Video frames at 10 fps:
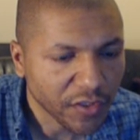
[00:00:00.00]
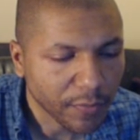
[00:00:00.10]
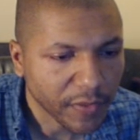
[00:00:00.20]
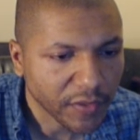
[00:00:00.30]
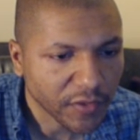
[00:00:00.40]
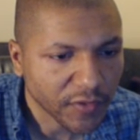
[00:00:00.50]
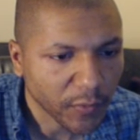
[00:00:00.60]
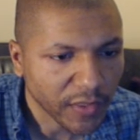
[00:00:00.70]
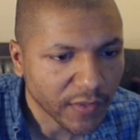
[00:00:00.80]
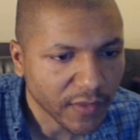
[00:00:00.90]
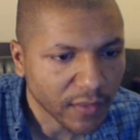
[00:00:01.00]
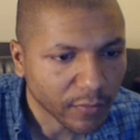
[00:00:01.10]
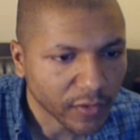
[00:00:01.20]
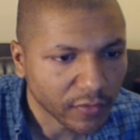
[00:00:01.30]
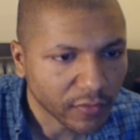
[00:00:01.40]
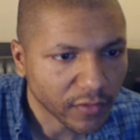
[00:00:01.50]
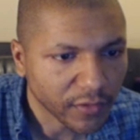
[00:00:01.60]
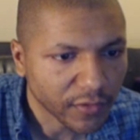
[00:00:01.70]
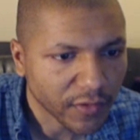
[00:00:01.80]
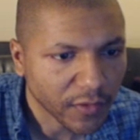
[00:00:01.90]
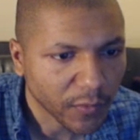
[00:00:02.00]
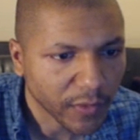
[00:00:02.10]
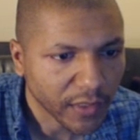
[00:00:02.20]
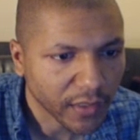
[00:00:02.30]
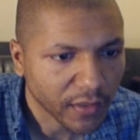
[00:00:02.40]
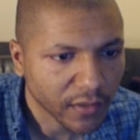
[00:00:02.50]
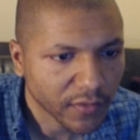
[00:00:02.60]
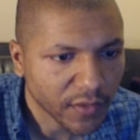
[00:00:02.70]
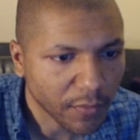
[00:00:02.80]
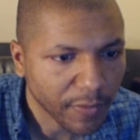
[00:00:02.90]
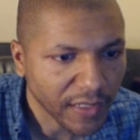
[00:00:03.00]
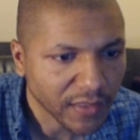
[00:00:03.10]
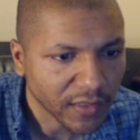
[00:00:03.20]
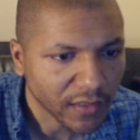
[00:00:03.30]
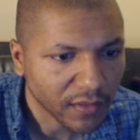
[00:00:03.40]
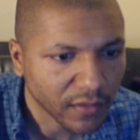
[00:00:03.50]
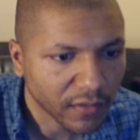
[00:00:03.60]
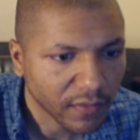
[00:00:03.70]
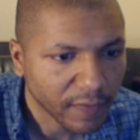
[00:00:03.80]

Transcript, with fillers: picture so we can see them a little clearer too when I uh, start painting in here.